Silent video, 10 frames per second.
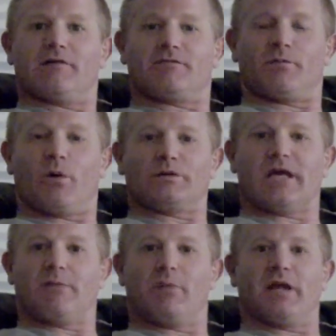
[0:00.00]
for about
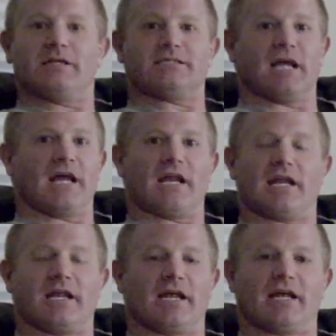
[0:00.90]
10 minutes, and
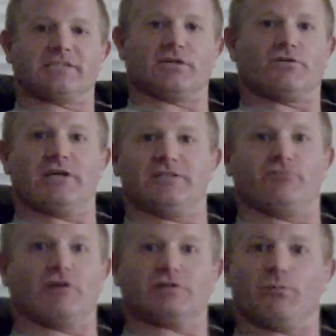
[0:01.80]
it gets a crazy
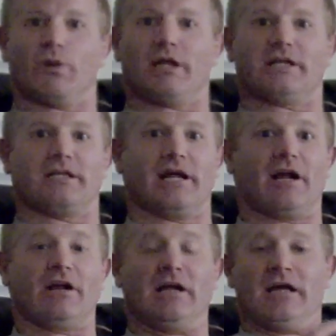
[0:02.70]
rush of blood in
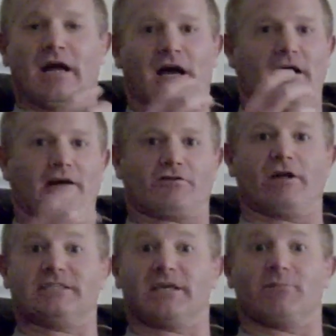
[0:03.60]
there,
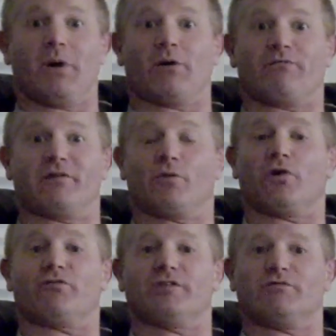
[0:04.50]
crazy amount of
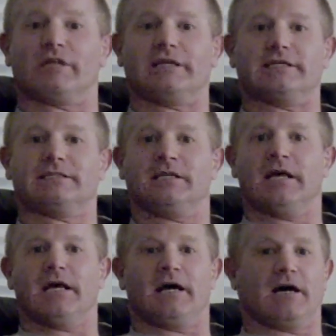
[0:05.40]
endorphin release,
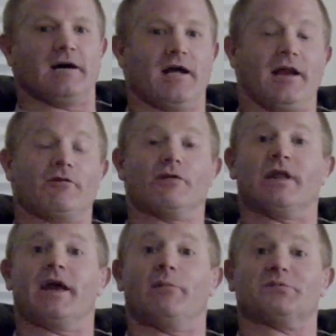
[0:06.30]
and it
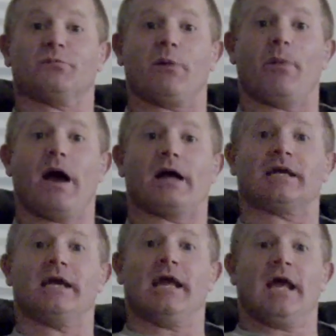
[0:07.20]
really helps my back.